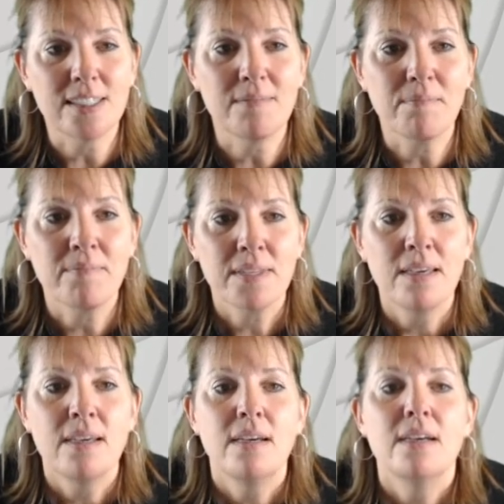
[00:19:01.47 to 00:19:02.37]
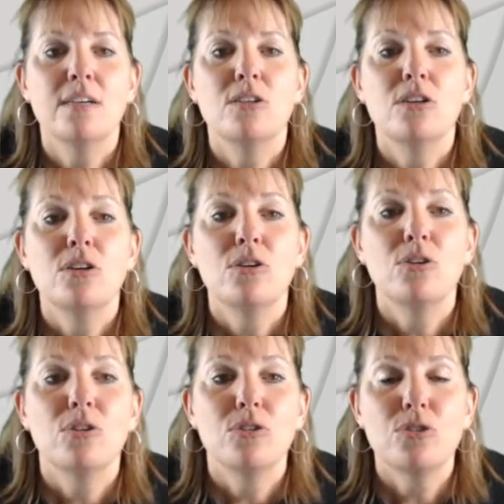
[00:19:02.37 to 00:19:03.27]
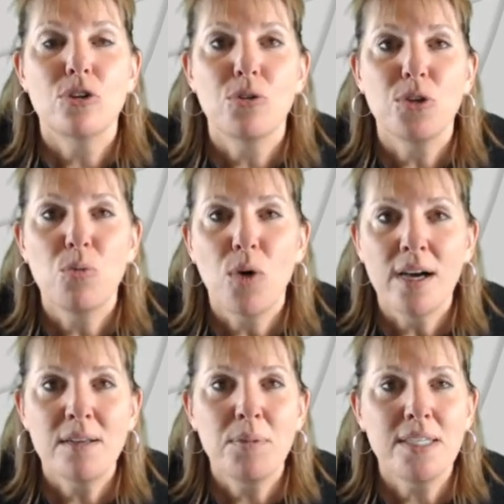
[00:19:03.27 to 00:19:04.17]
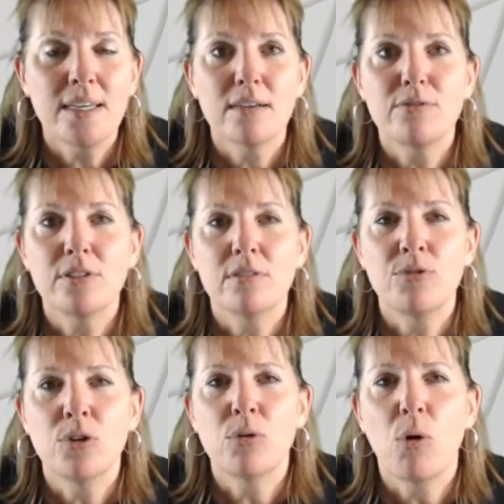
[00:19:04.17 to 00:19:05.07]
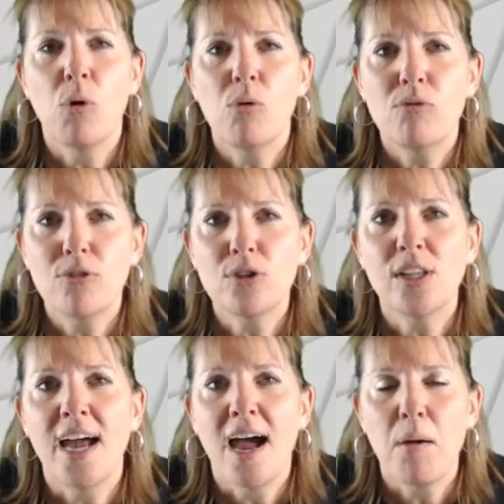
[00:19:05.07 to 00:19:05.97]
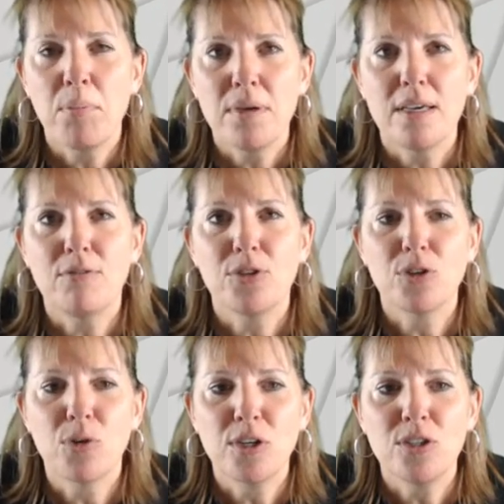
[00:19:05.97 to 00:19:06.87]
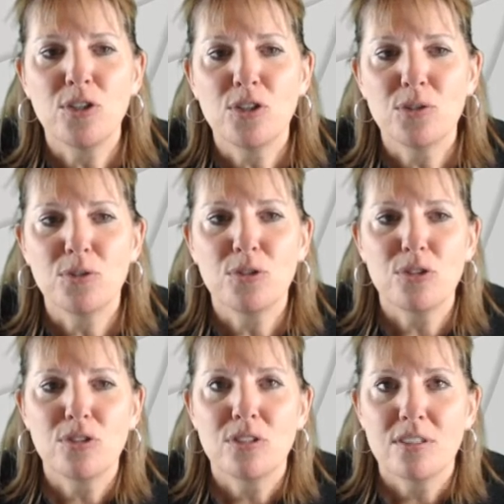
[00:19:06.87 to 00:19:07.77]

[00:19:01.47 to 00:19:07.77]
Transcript: in. So you want to be careful of no overlap if you're going to use